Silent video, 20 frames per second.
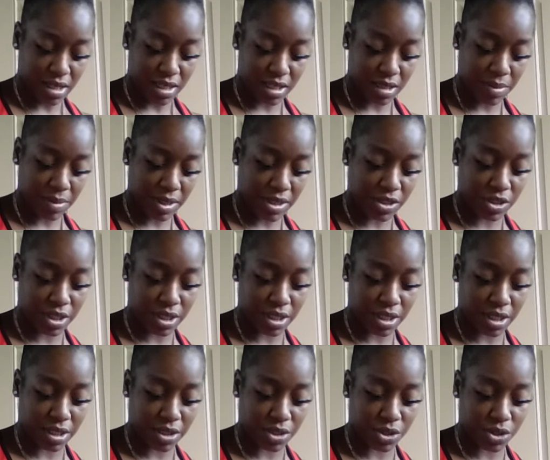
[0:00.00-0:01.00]
Somebody's trying to
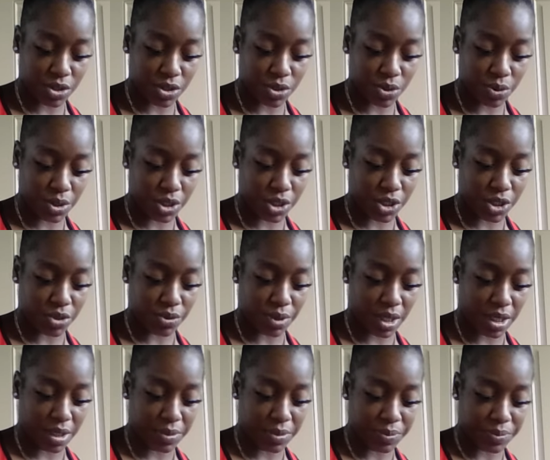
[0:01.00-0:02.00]
get their story
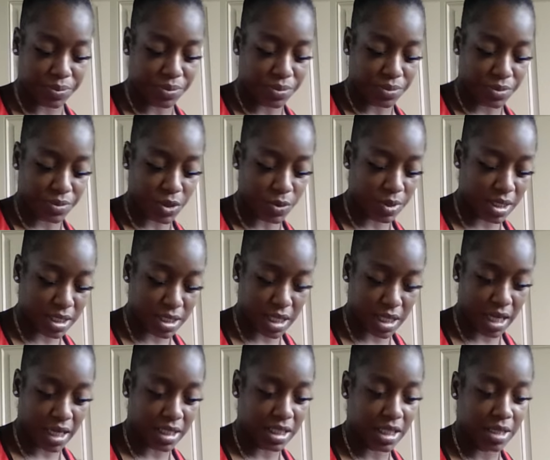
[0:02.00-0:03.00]
straight with this
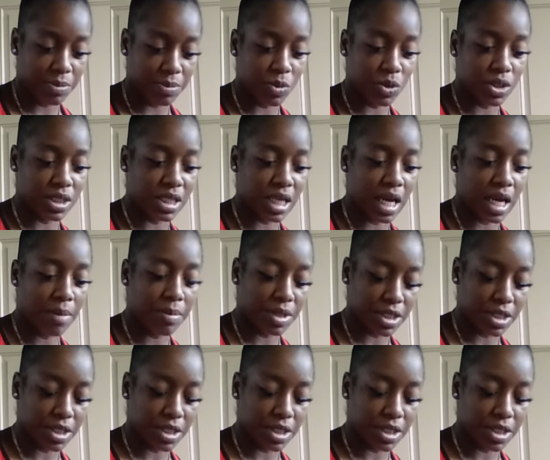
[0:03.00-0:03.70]
I Need More Time.